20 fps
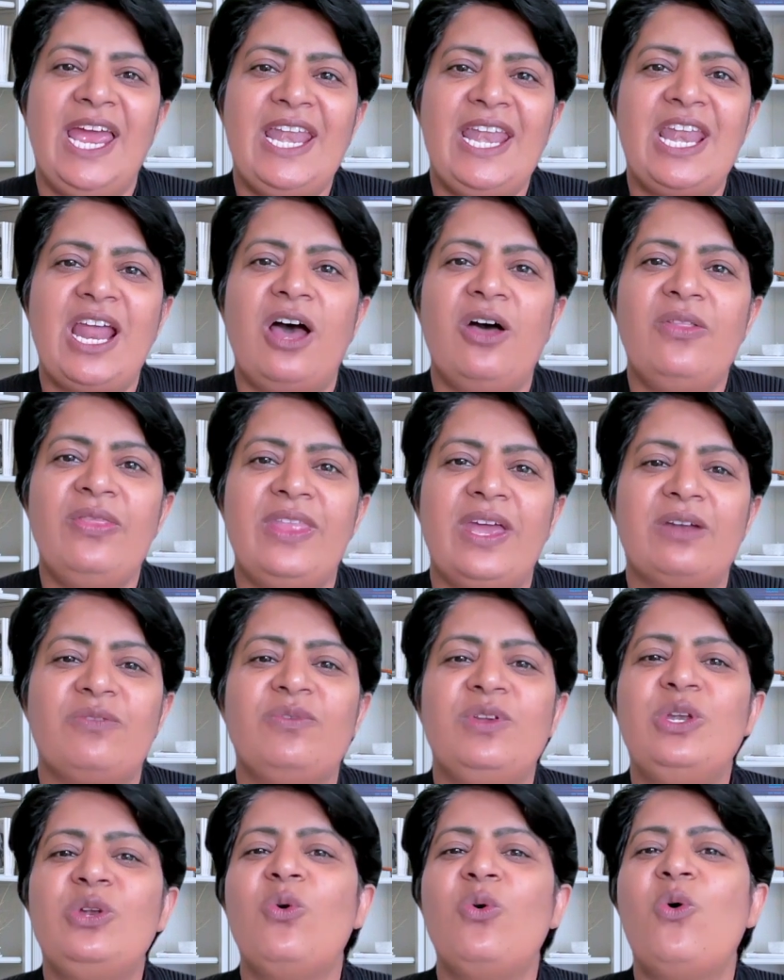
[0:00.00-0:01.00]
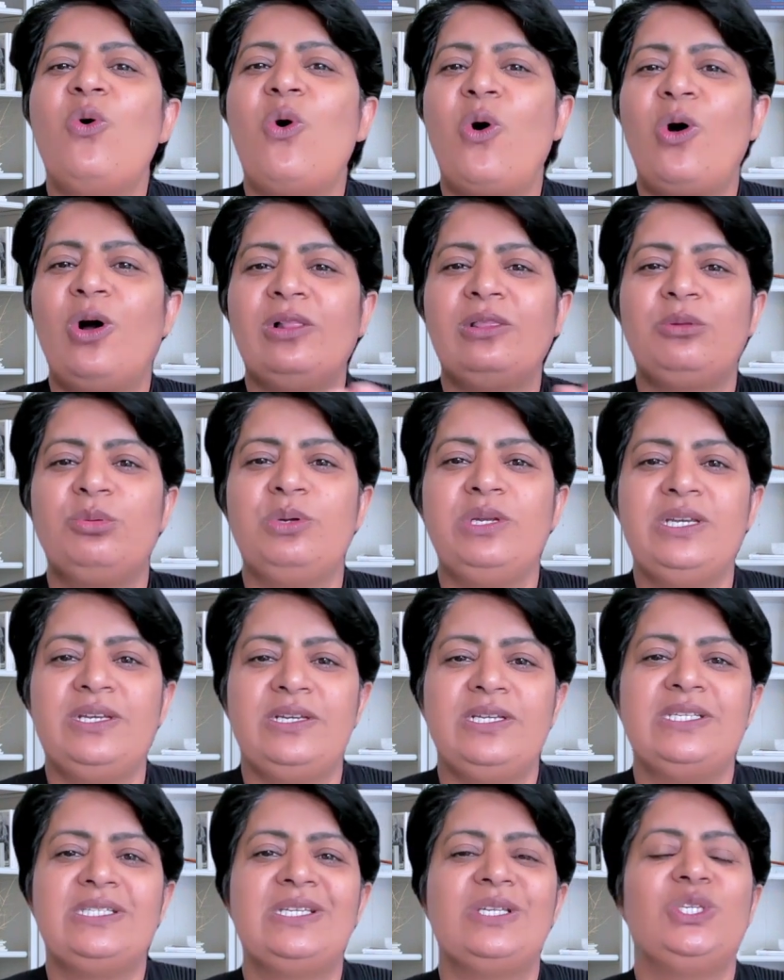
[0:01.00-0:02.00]
And now that we know all three
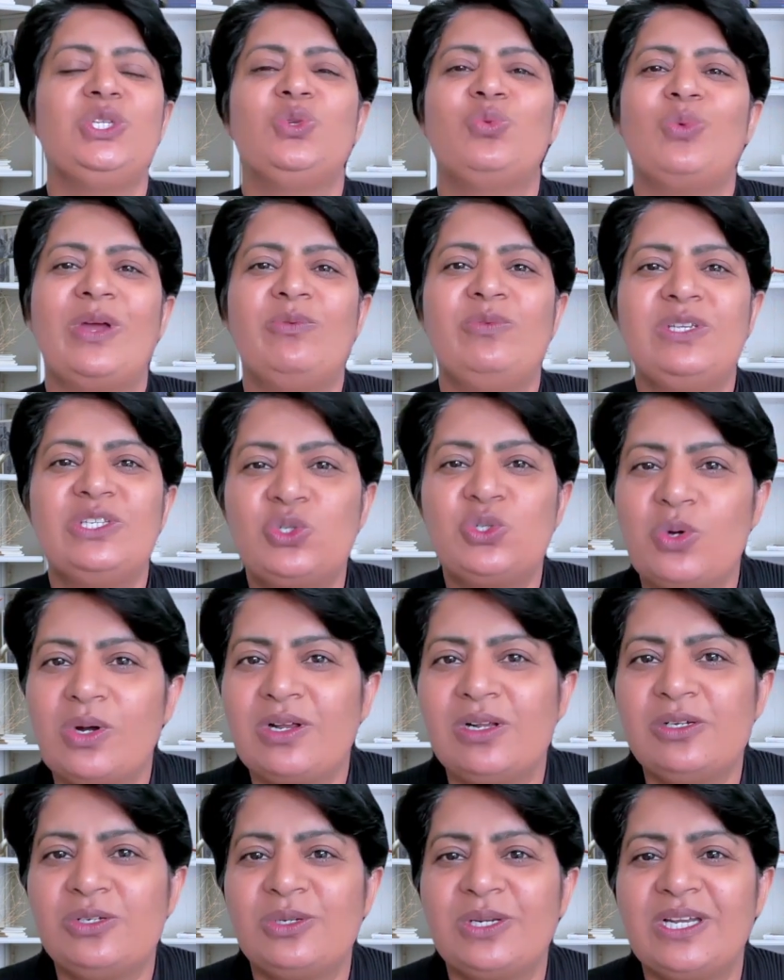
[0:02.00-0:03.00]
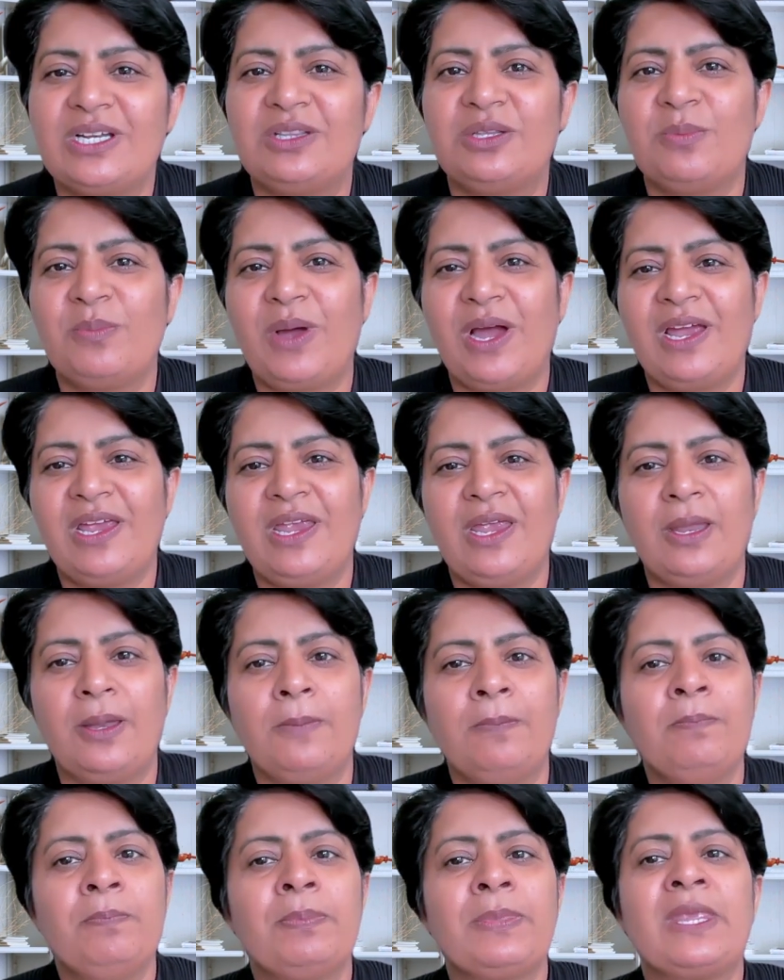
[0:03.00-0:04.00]
reasons why we struggle to get the buy-in,